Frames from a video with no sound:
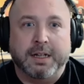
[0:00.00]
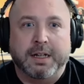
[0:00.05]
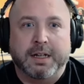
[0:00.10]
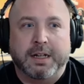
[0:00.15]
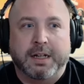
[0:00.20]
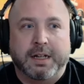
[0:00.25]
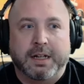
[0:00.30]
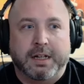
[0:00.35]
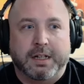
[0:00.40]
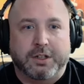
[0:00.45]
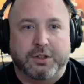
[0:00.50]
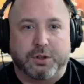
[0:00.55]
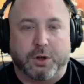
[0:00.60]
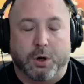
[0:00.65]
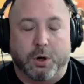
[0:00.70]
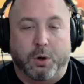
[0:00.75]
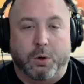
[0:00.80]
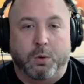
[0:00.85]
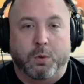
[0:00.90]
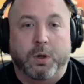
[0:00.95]

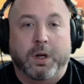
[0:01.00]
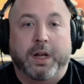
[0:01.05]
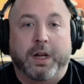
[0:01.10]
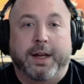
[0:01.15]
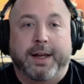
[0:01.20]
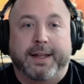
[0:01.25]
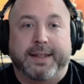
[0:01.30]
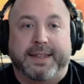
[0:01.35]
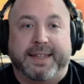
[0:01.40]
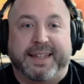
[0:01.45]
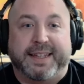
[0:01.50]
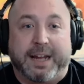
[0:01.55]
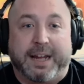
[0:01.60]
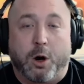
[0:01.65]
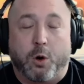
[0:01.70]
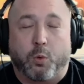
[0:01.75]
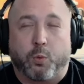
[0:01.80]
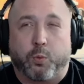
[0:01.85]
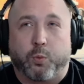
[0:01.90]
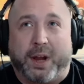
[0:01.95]
So the
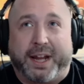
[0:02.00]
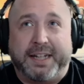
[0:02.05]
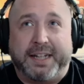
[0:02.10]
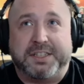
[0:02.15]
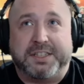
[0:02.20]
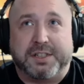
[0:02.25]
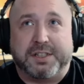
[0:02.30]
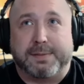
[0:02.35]
outrageous